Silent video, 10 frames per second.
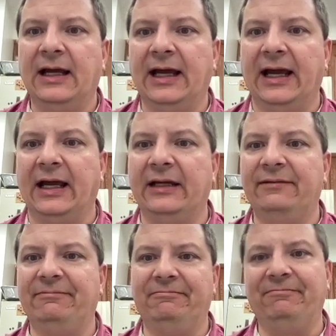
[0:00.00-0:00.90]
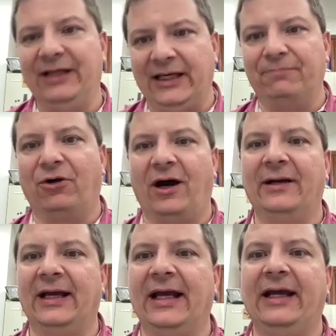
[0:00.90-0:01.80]
And he
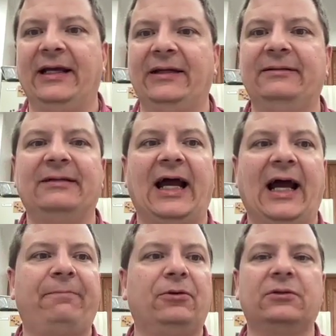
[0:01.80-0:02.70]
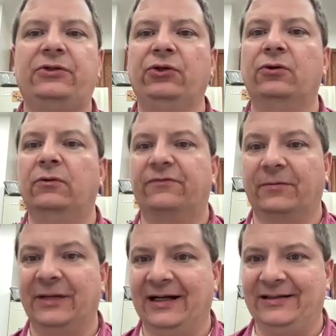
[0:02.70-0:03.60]
brought a Apple II
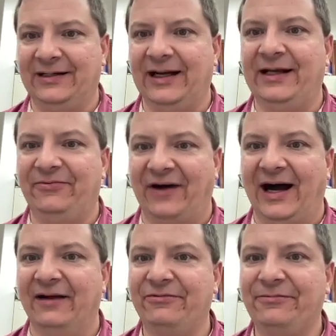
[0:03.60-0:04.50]
from 1985.